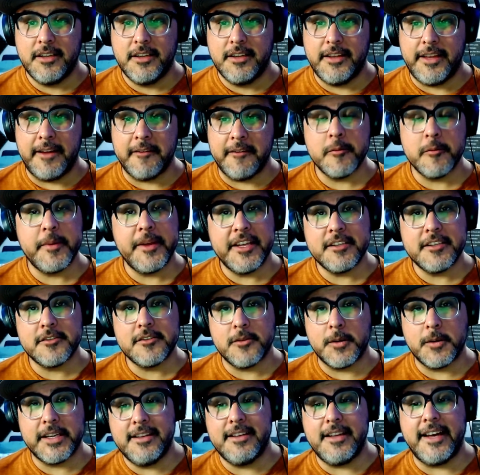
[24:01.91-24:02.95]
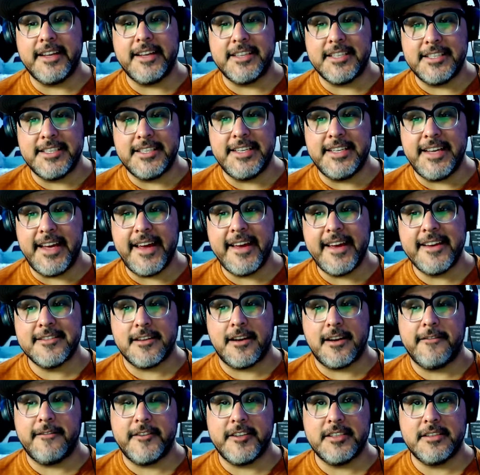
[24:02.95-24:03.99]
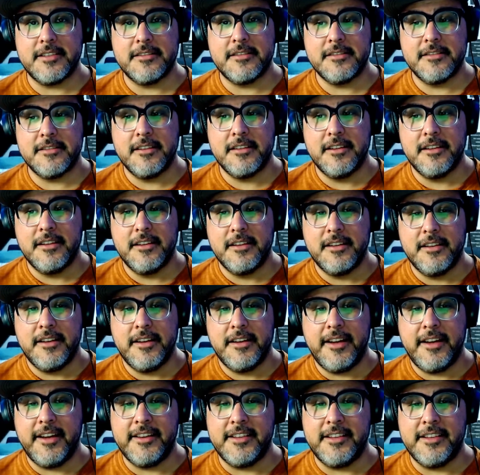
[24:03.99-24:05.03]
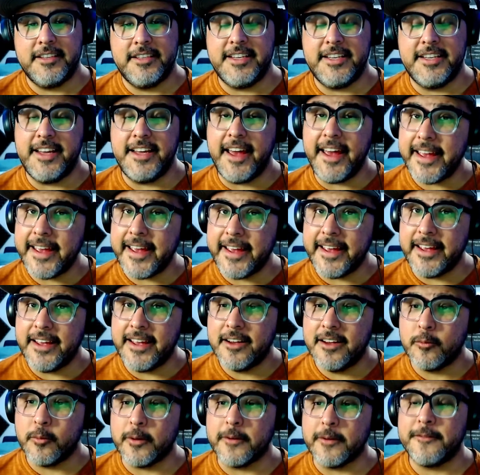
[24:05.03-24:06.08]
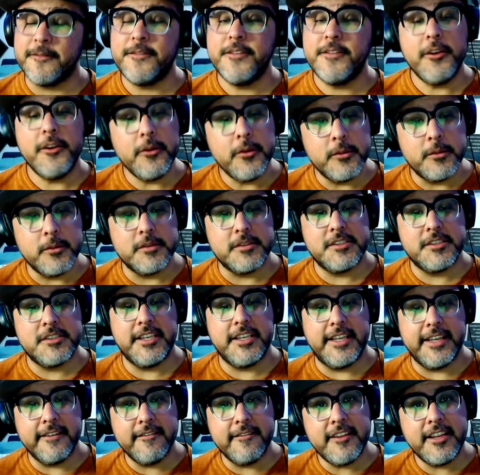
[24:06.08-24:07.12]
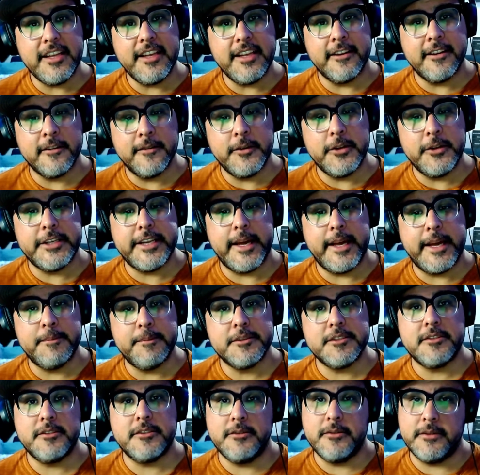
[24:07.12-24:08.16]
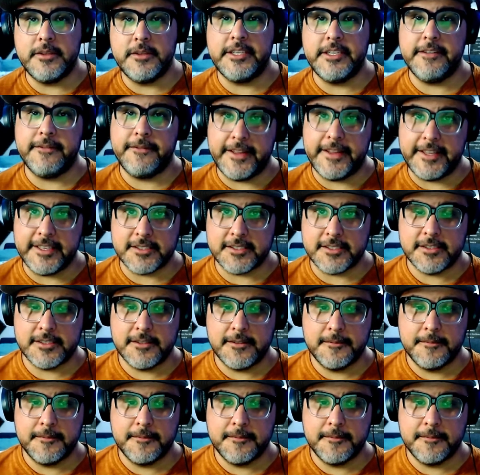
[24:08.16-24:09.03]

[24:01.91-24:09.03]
They were being stored at the DA's office, and the DA refused to give the interview tapes to the defense.